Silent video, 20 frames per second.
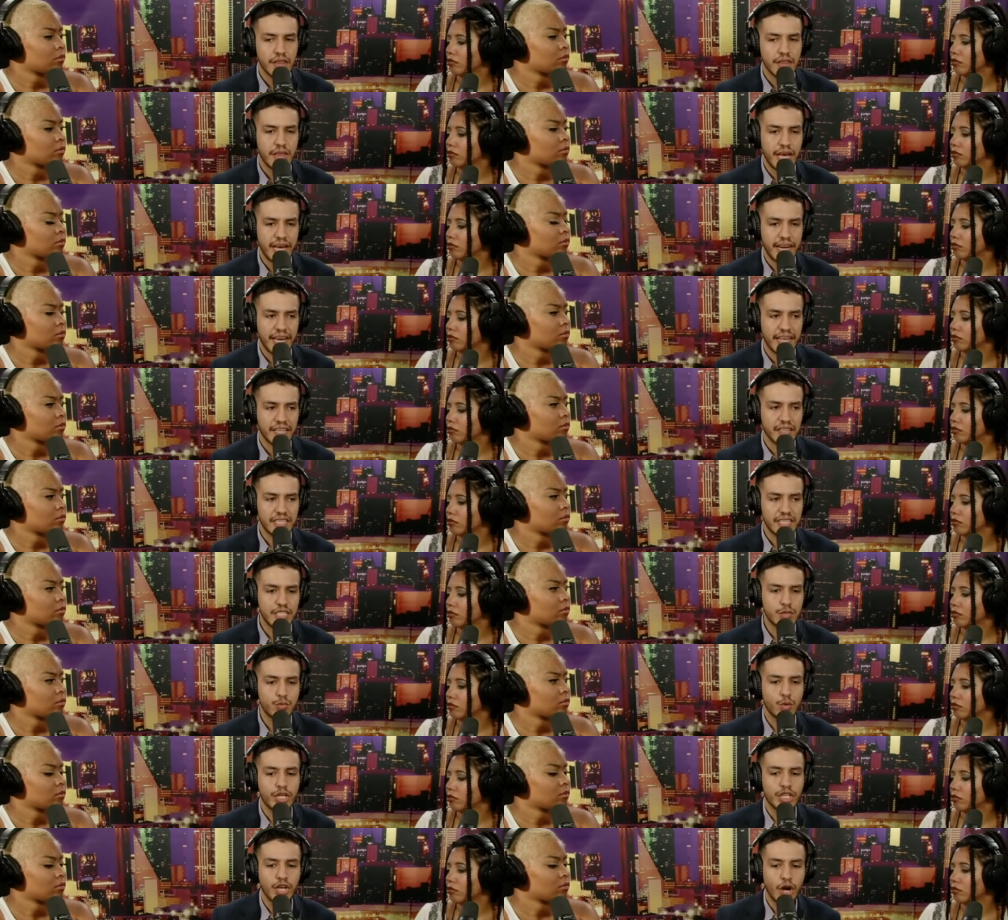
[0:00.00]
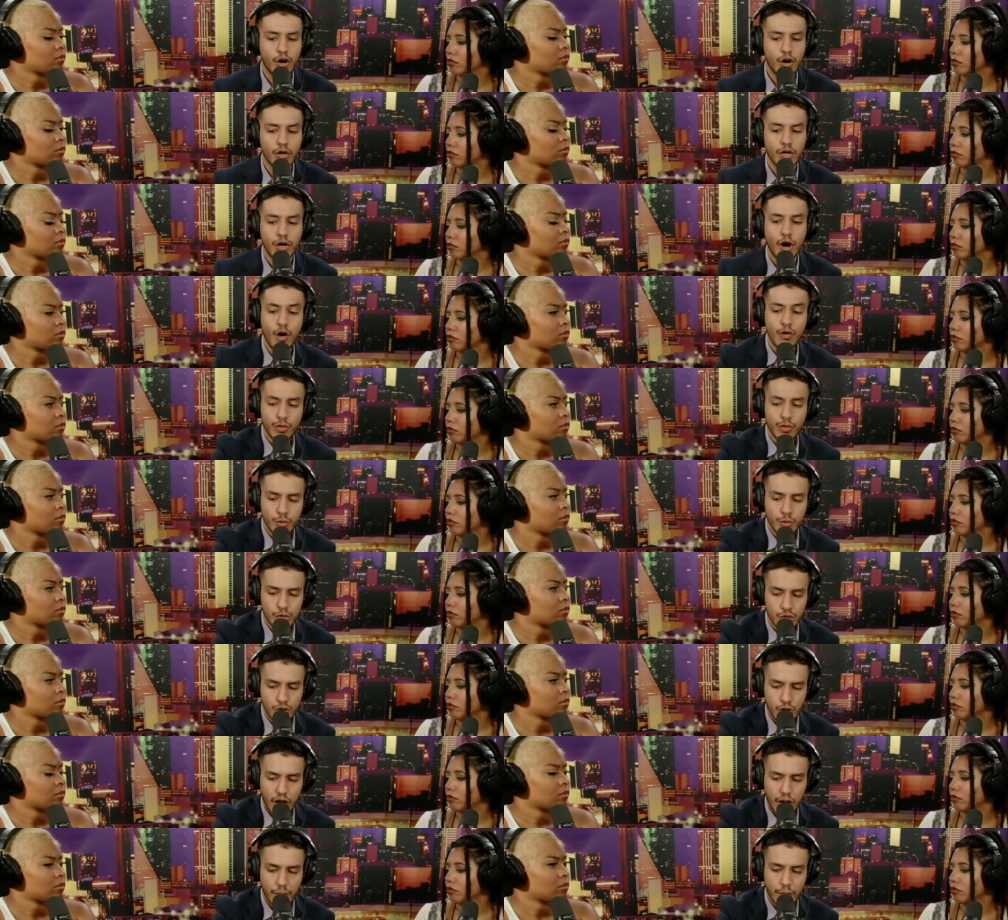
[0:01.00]
Speaker 1: that at least when y'all go through
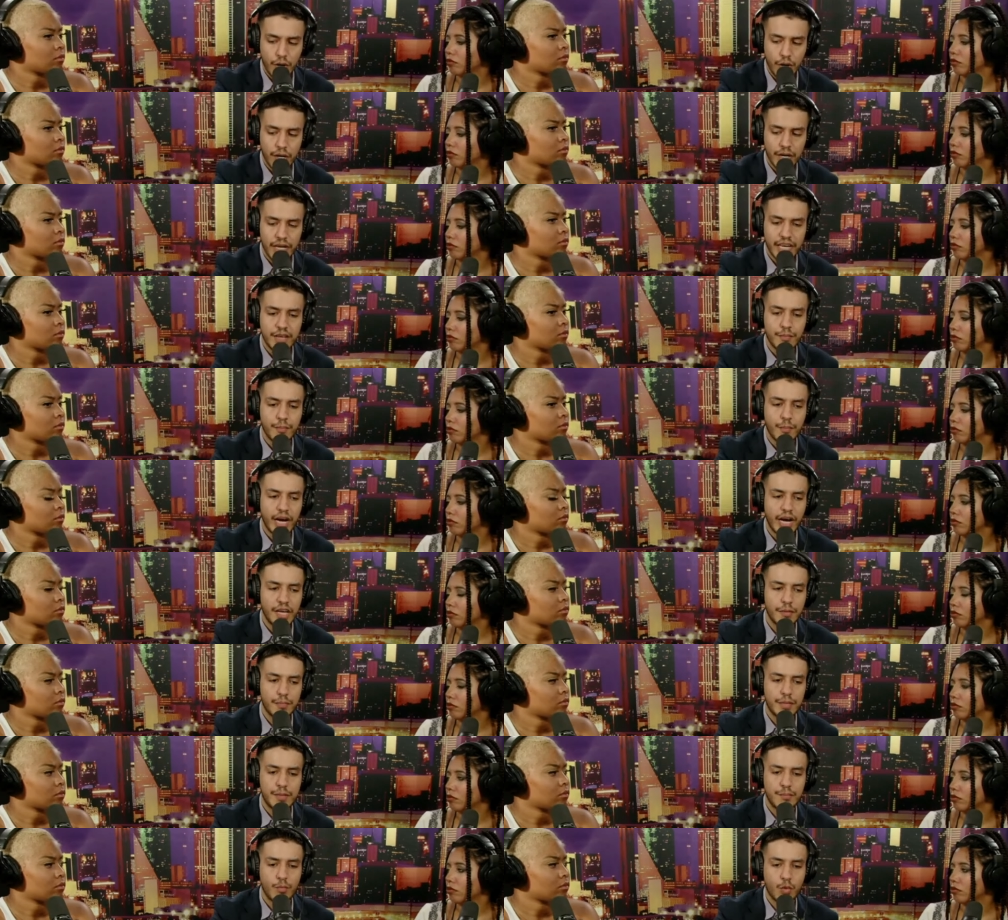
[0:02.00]
trauma, it might be